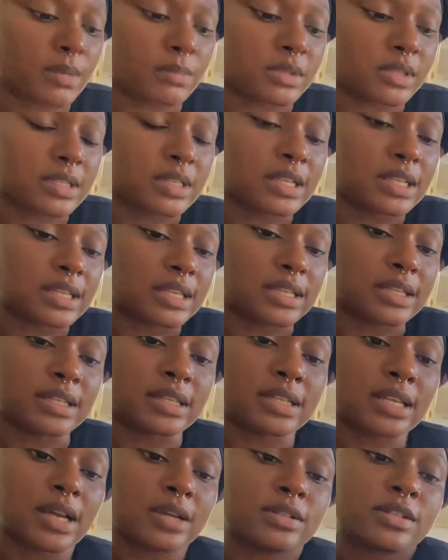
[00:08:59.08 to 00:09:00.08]
I'm done
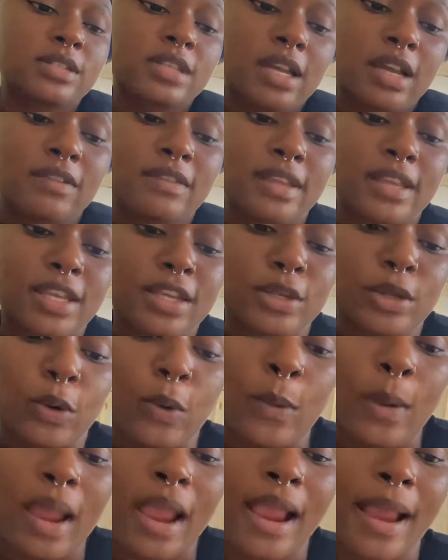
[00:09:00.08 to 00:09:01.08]
cleaning, I'll just kind of like, you
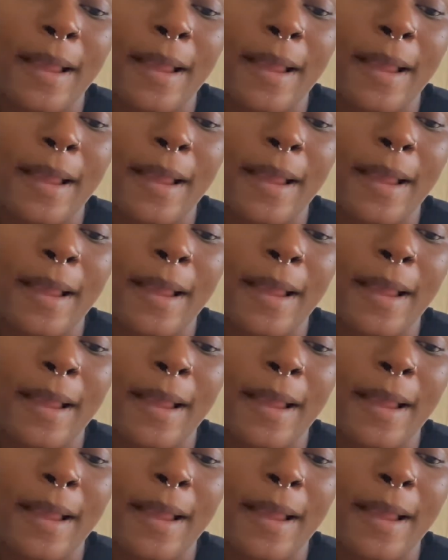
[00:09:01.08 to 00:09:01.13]
know,